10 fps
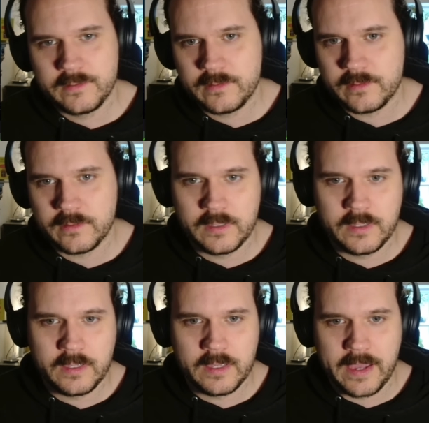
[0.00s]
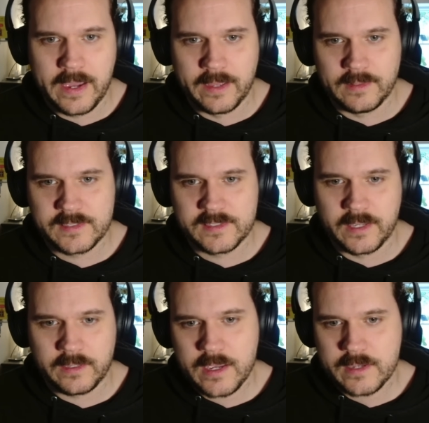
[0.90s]
and if you select yes here or you
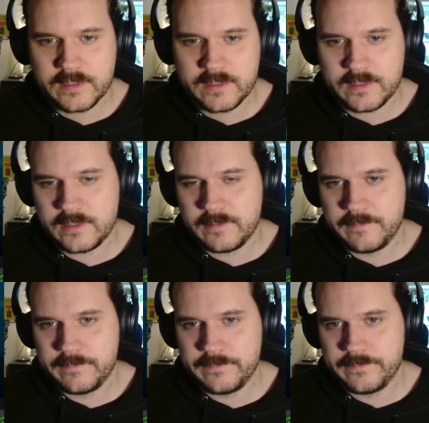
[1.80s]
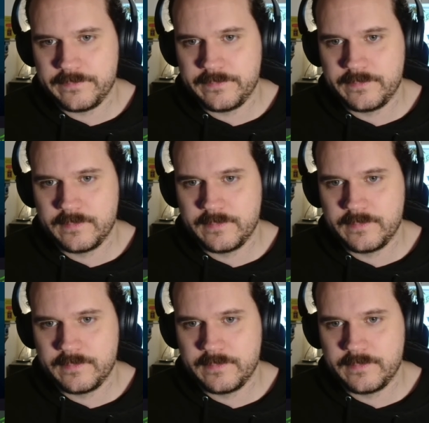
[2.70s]
turn the setting on at any time, then